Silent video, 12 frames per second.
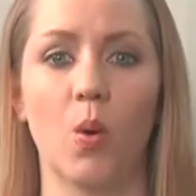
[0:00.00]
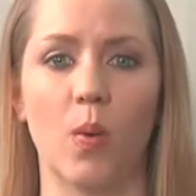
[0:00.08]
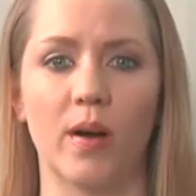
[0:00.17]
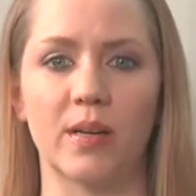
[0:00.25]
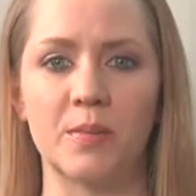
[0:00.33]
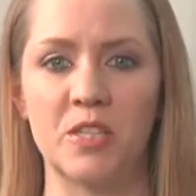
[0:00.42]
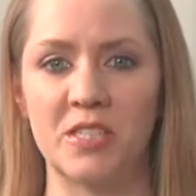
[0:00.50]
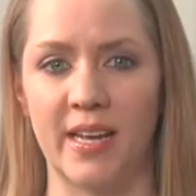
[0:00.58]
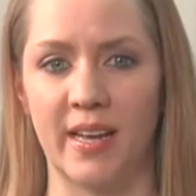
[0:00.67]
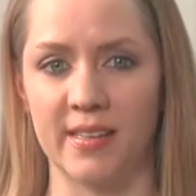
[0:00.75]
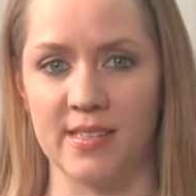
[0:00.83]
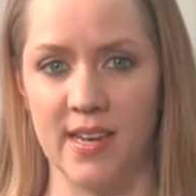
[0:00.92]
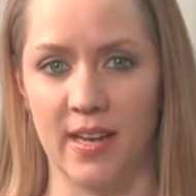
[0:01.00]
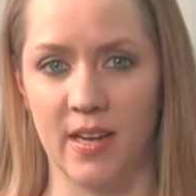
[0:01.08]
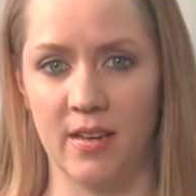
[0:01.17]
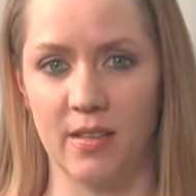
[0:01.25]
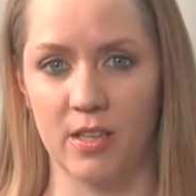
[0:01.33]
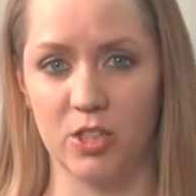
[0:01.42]
Welcome to Second Take,
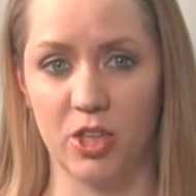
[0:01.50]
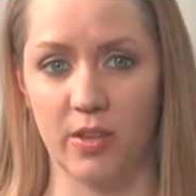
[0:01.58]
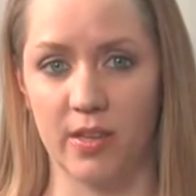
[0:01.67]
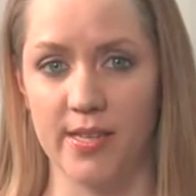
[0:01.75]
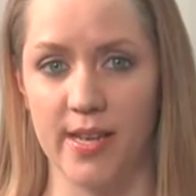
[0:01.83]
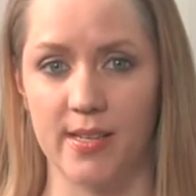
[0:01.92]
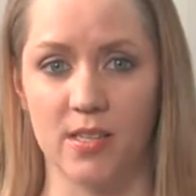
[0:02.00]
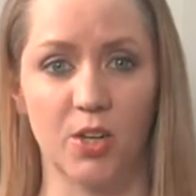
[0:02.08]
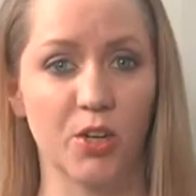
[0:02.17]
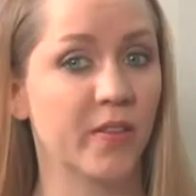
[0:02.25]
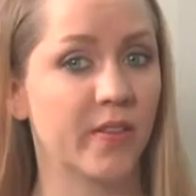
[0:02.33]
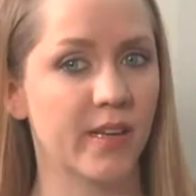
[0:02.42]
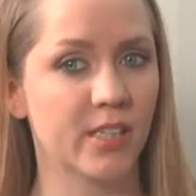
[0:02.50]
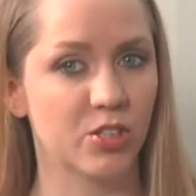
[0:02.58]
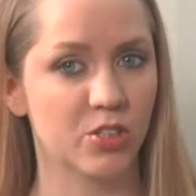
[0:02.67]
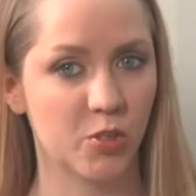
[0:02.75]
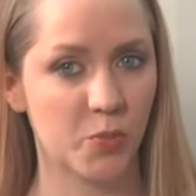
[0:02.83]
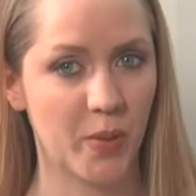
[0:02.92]
the show that takes a look at the
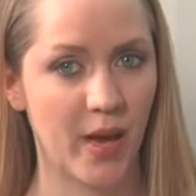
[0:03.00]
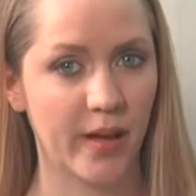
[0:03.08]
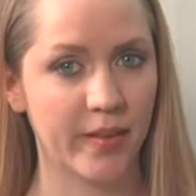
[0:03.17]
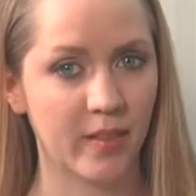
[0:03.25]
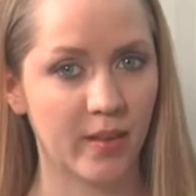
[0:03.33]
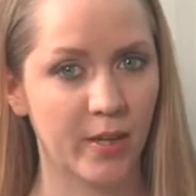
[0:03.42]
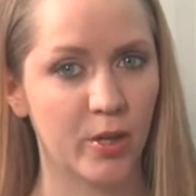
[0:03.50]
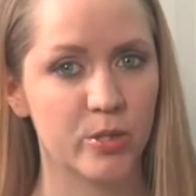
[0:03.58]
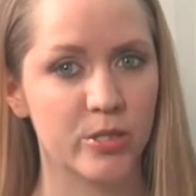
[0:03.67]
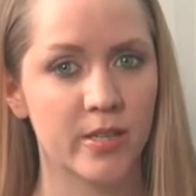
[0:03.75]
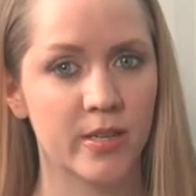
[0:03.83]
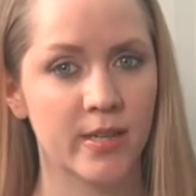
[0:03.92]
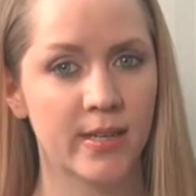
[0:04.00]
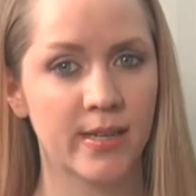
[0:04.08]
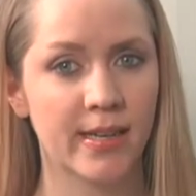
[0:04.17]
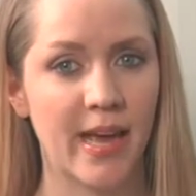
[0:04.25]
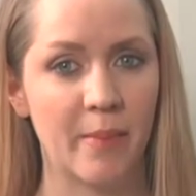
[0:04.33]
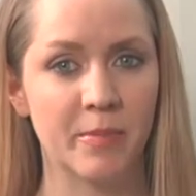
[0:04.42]
issues behind the news.
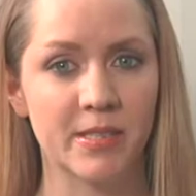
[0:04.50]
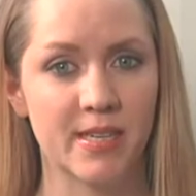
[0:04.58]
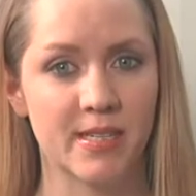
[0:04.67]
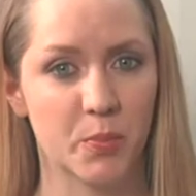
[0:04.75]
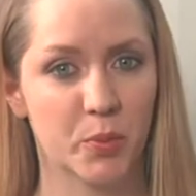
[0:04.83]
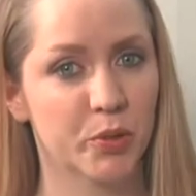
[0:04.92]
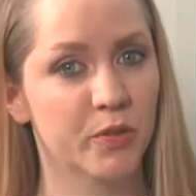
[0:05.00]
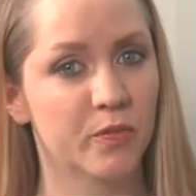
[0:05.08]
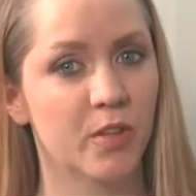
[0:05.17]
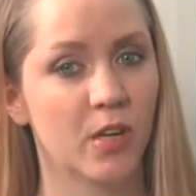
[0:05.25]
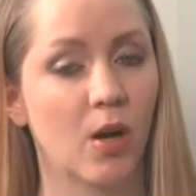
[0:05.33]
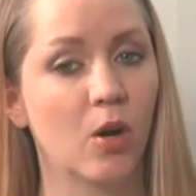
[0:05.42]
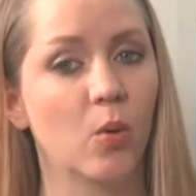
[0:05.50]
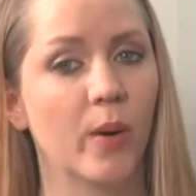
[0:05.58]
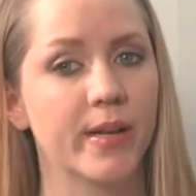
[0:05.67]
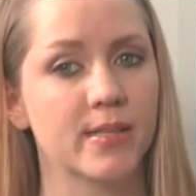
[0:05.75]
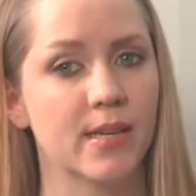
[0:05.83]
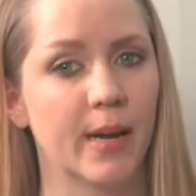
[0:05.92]
Cabinet has approved the long
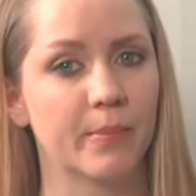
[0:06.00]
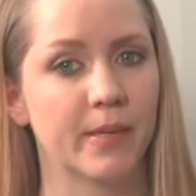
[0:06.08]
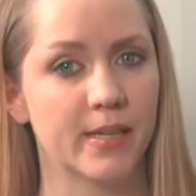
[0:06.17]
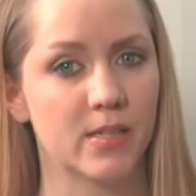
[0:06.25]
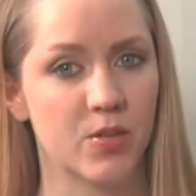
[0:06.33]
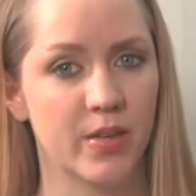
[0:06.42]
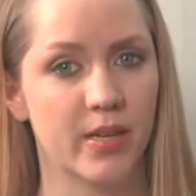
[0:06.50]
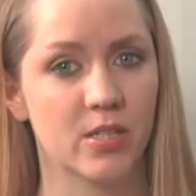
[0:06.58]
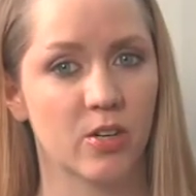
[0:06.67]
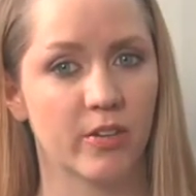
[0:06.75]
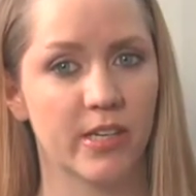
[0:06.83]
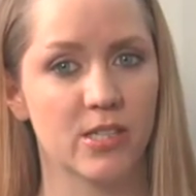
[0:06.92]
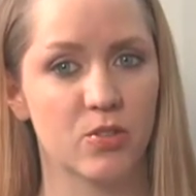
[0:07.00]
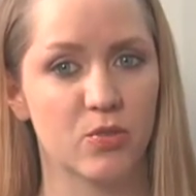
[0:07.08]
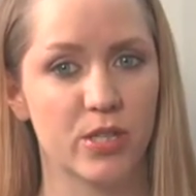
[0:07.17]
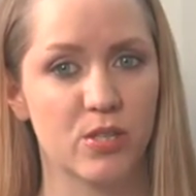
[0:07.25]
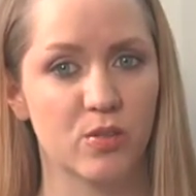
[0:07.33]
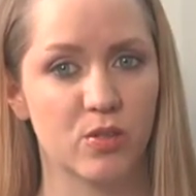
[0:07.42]
awaited update to the Integrated
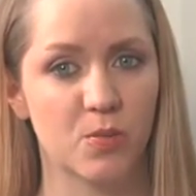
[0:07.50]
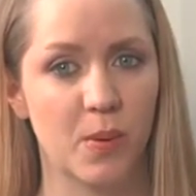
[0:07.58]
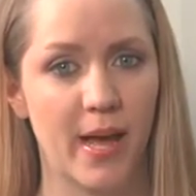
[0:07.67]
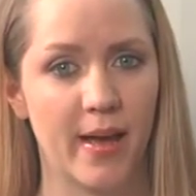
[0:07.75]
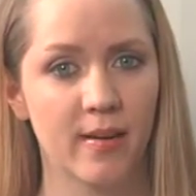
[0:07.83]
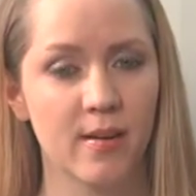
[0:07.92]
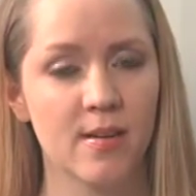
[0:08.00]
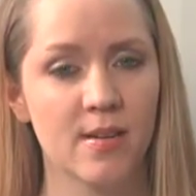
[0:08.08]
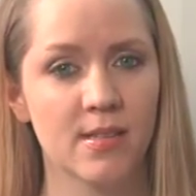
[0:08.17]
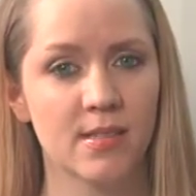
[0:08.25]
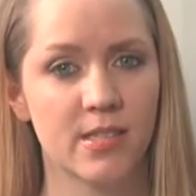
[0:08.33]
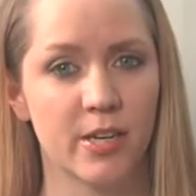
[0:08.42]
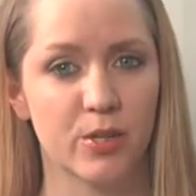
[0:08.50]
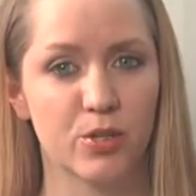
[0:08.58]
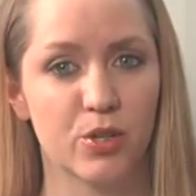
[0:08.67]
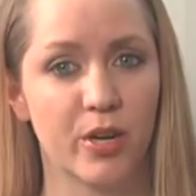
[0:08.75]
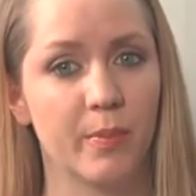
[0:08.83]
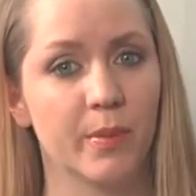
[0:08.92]
Resource Plan.
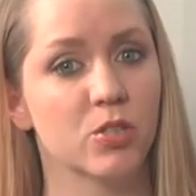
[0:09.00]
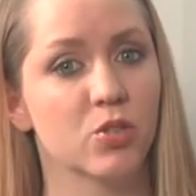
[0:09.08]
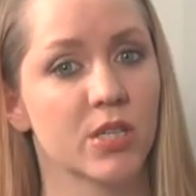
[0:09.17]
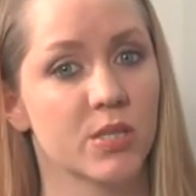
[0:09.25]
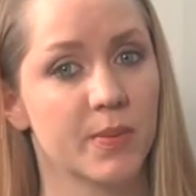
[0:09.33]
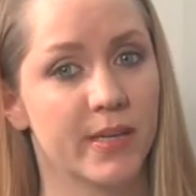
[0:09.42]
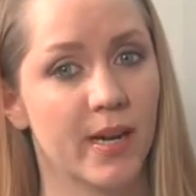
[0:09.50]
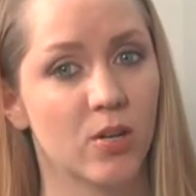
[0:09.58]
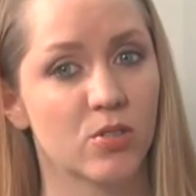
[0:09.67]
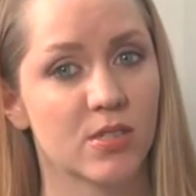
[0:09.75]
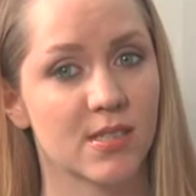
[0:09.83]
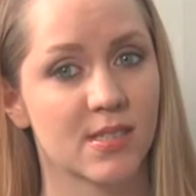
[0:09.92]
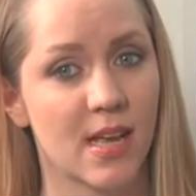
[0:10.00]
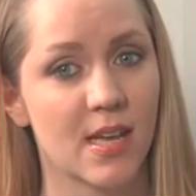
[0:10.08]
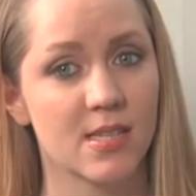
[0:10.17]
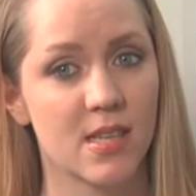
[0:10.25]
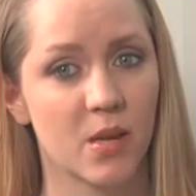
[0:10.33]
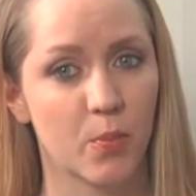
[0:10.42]
Terence Creamer joins me now to
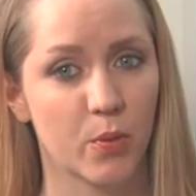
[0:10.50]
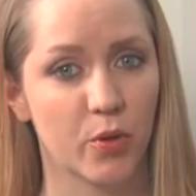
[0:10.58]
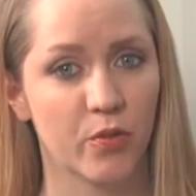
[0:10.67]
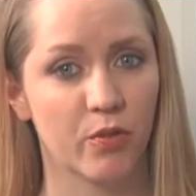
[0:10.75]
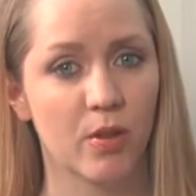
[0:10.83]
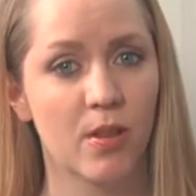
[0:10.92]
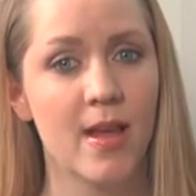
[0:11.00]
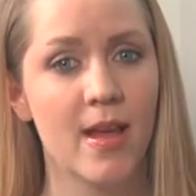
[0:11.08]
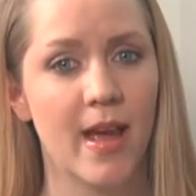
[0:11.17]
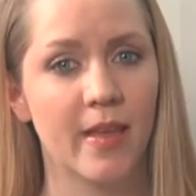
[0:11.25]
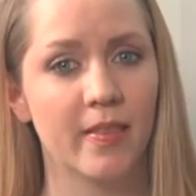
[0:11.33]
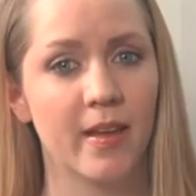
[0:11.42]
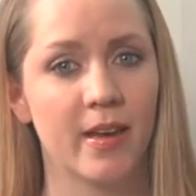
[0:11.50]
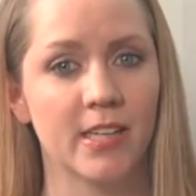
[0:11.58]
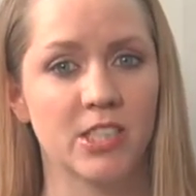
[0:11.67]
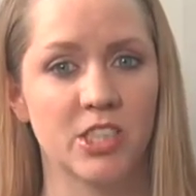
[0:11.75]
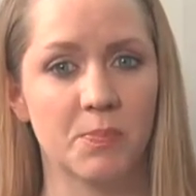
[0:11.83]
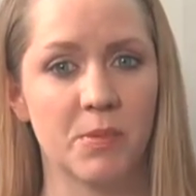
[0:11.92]
discuss the approval and the
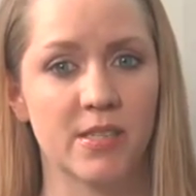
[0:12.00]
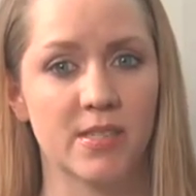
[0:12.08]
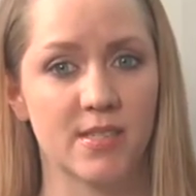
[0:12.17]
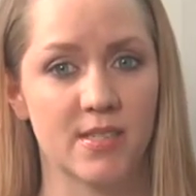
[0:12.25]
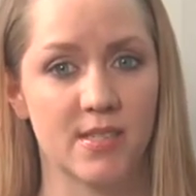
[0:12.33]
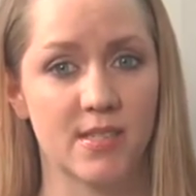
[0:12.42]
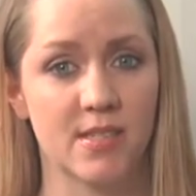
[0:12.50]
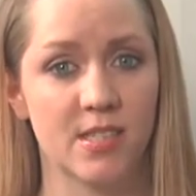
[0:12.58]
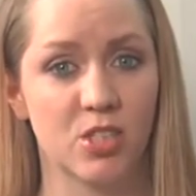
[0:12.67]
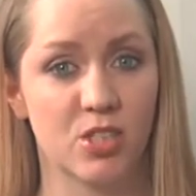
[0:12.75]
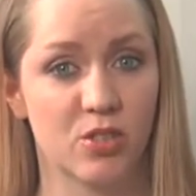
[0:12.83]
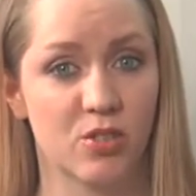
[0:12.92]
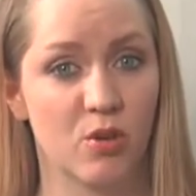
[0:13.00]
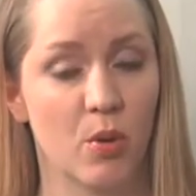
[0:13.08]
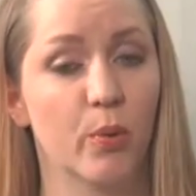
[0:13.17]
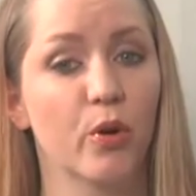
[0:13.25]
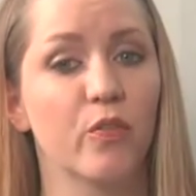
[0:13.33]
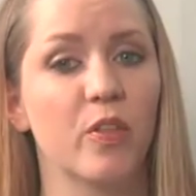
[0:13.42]
Energy Minister's decision to
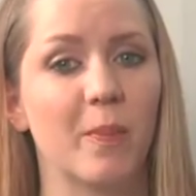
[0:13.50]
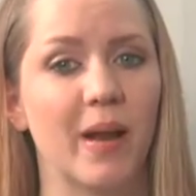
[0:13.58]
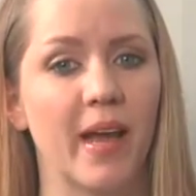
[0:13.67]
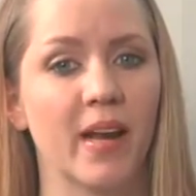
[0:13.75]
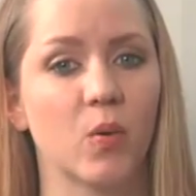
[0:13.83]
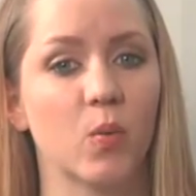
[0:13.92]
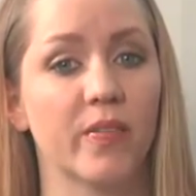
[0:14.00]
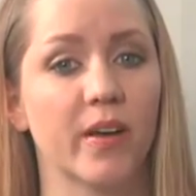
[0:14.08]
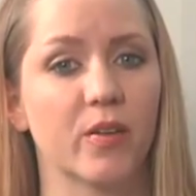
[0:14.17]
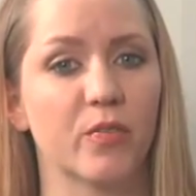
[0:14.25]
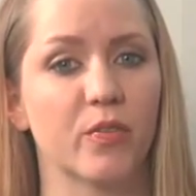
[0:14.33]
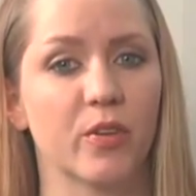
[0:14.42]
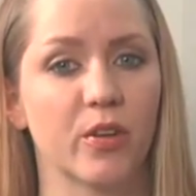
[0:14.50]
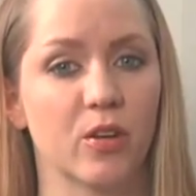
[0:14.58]
approve the plan without further